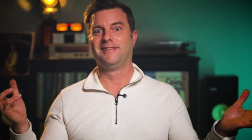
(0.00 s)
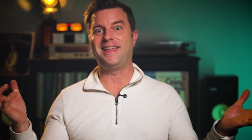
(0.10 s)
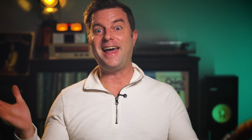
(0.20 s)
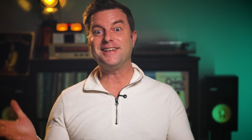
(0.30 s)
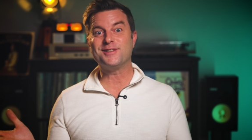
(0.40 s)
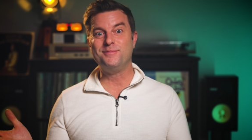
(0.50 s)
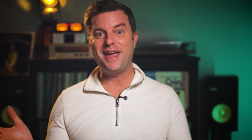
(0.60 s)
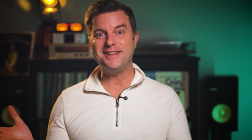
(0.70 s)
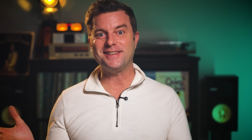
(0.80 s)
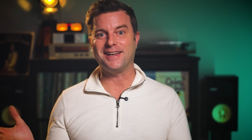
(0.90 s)
that is
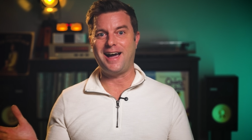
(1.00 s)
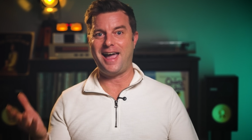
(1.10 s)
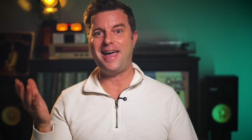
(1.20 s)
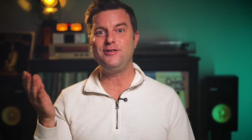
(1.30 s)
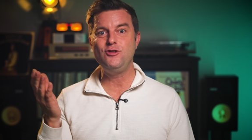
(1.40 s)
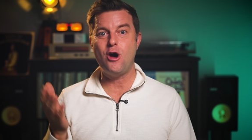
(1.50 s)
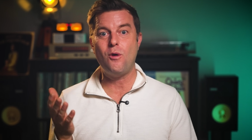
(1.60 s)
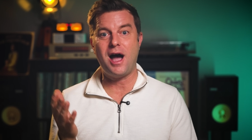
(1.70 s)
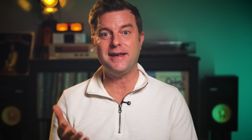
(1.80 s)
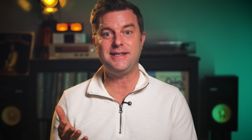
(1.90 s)
amazing. I had
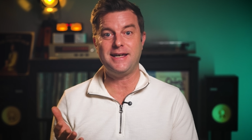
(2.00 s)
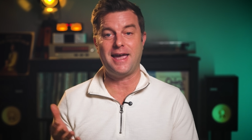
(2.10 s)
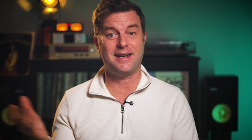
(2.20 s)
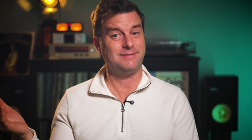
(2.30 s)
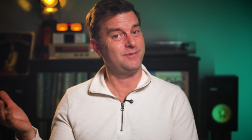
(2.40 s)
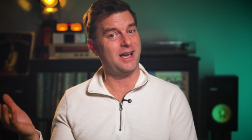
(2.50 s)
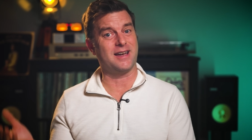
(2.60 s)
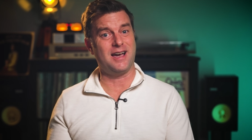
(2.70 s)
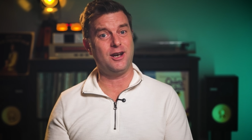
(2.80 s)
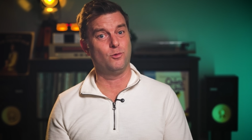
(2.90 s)
no idea, and I
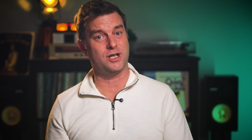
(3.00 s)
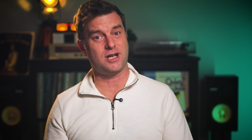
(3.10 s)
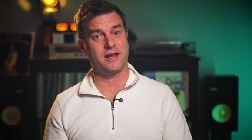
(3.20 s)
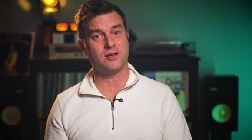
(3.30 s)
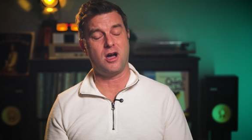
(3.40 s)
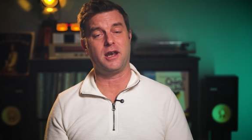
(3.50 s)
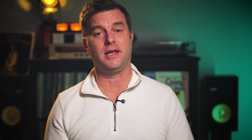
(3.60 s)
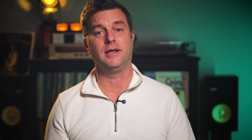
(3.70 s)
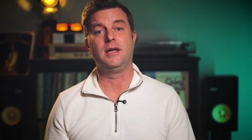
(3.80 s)
kind of wish I had caught it.